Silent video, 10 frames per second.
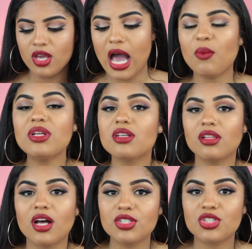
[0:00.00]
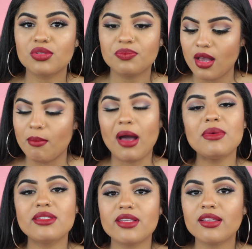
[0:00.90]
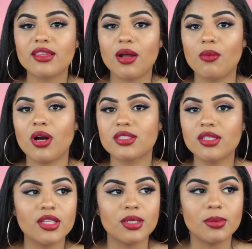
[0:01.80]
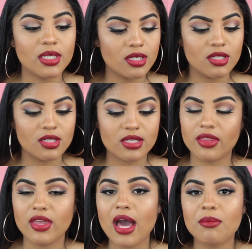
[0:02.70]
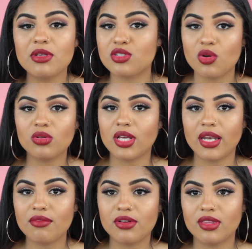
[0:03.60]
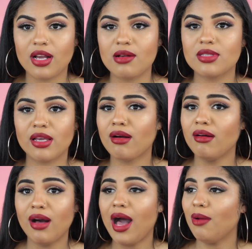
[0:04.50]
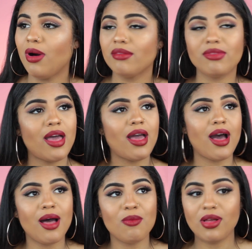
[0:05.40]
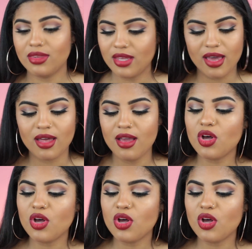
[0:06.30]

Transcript: I went to Lush. My mistake that I walked in there because they had me sold on everything. I was like, I want that, I want that.